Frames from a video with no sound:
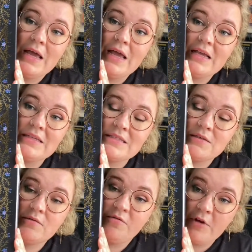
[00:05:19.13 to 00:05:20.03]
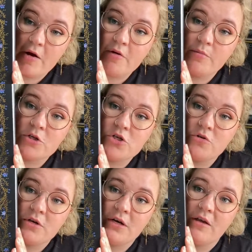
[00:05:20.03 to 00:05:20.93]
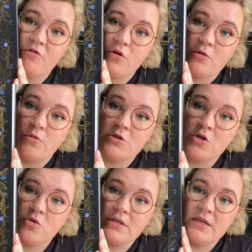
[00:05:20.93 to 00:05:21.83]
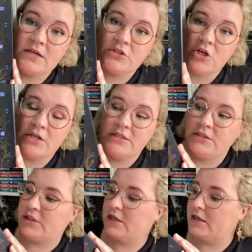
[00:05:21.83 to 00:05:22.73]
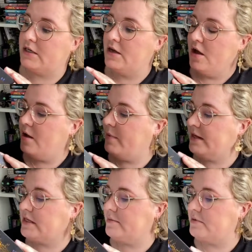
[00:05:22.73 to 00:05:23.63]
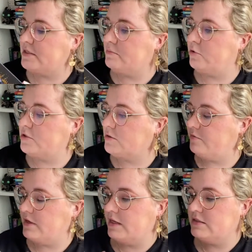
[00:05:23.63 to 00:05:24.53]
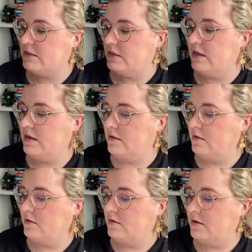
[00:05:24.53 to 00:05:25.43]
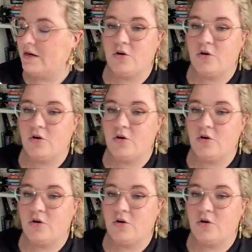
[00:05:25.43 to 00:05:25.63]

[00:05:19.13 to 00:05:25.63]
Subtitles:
is very much cuter than I thought it was. Look at that, shiny, shiny. I might keep this and put something else in there. I don't